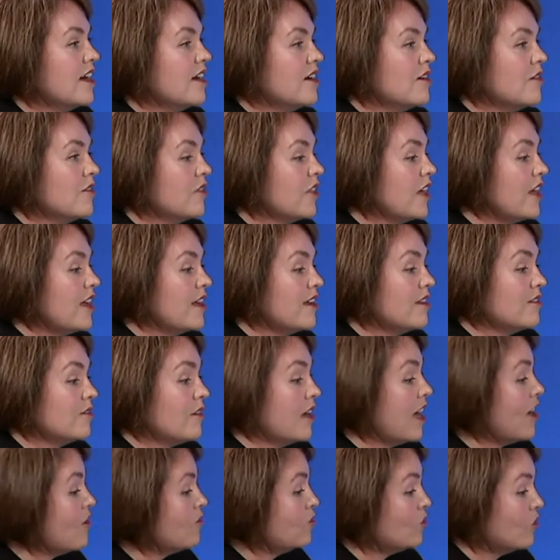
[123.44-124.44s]
They
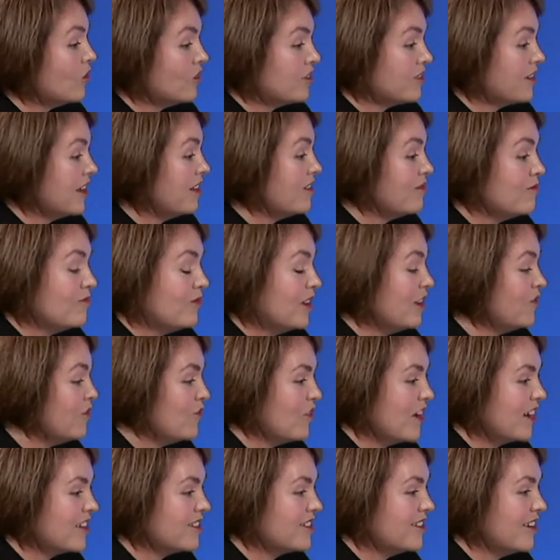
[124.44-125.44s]
have not, and in
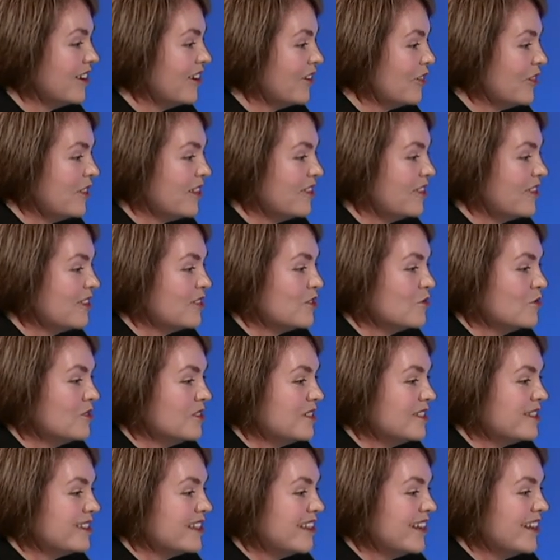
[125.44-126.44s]
fact, I think this
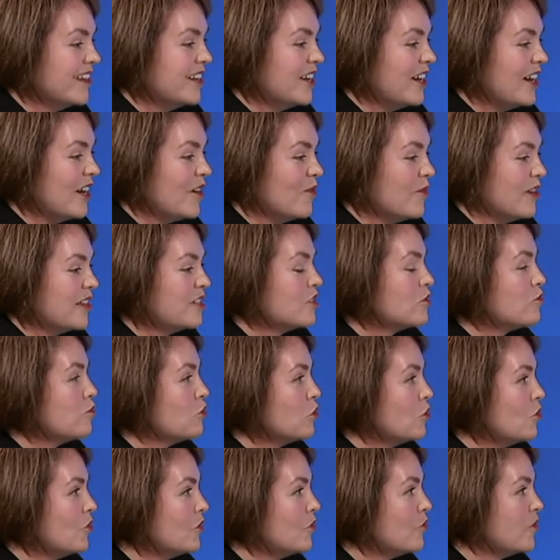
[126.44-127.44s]
was
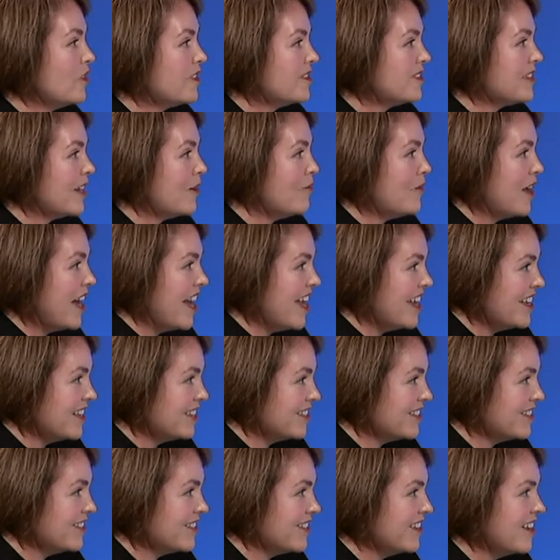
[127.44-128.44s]
explored with some
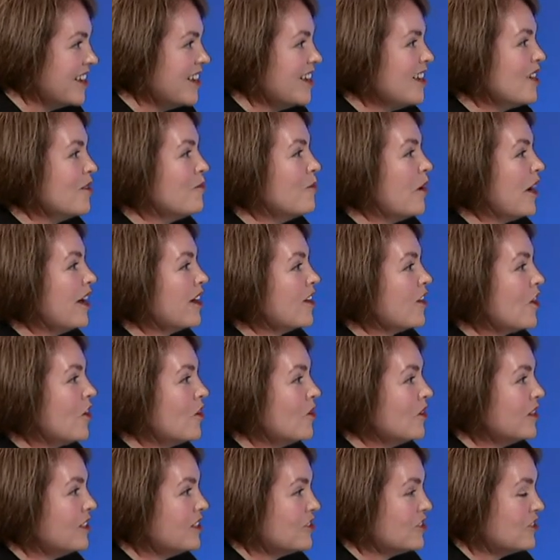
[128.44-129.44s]
angst by
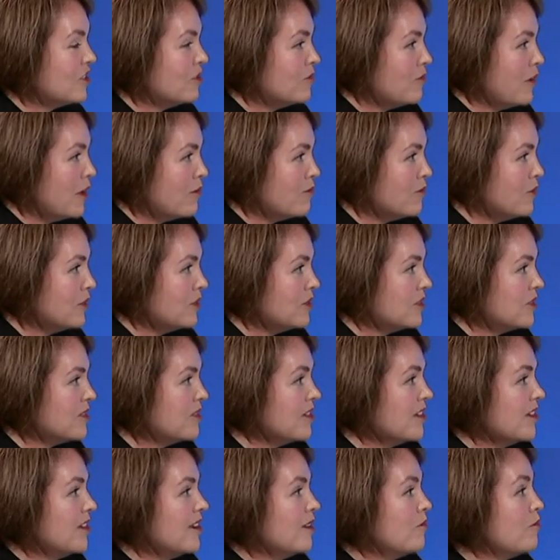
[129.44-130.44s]
coalition members,
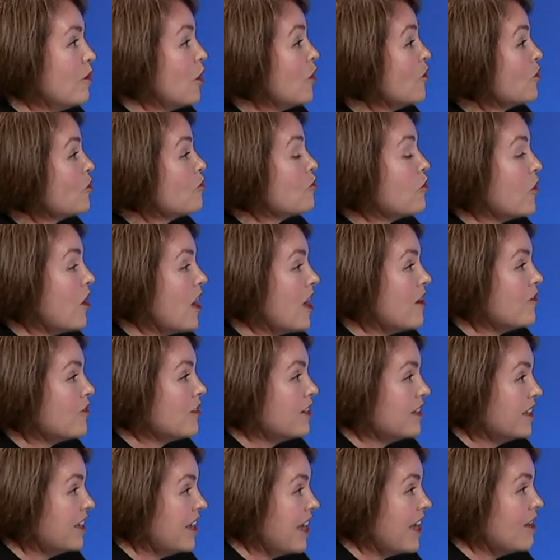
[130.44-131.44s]
both
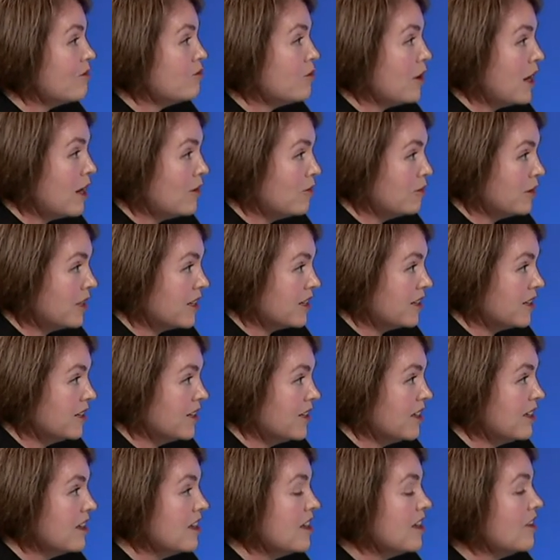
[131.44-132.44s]
privately and
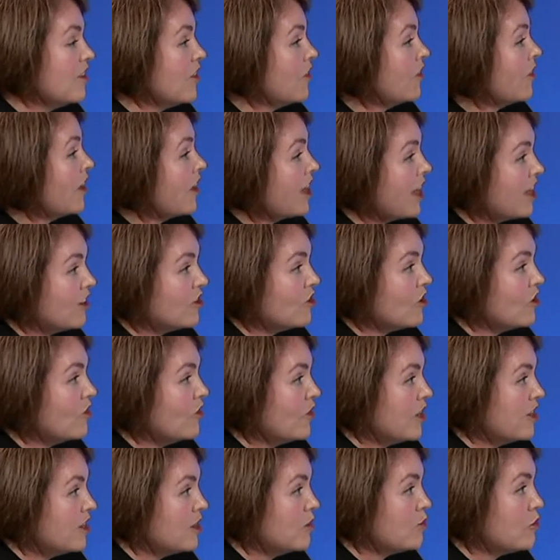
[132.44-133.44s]
publicly, that they had no
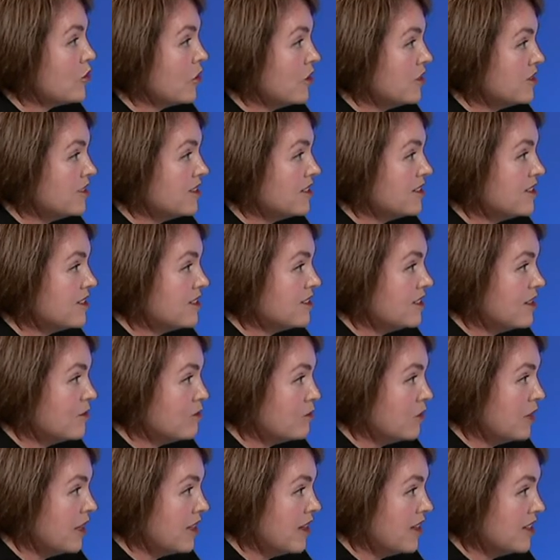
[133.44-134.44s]
vetting processes in
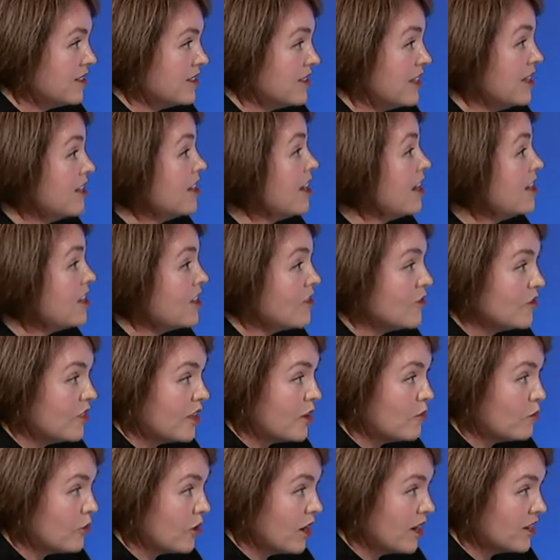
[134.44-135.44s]
place in any of
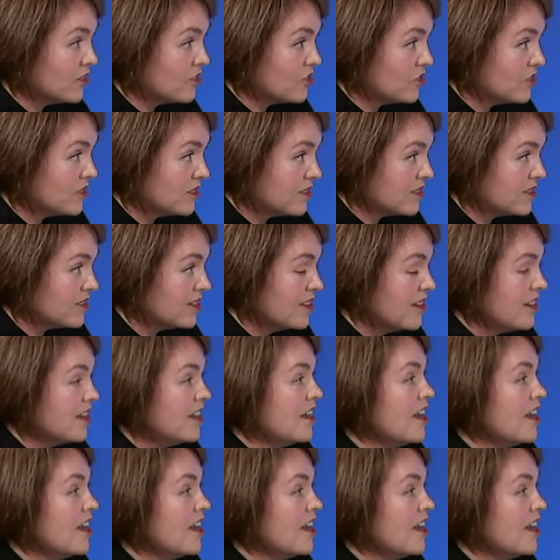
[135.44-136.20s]
their branches.